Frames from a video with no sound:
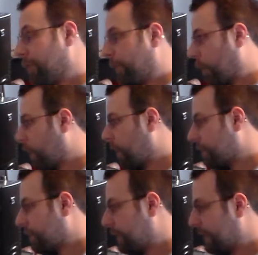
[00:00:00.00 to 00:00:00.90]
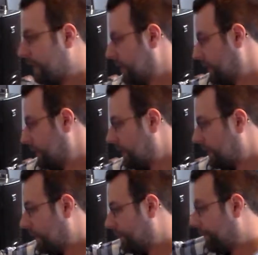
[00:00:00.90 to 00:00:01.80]
Don't know if it works, but
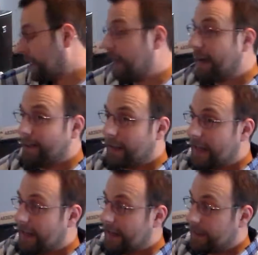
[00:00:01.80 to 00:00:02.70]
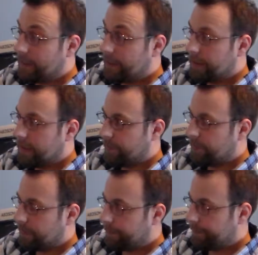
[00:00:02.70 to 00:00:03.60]
I got it and I'm going to
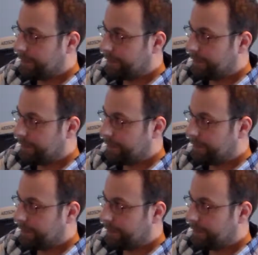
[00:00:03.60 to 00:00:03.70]
test it.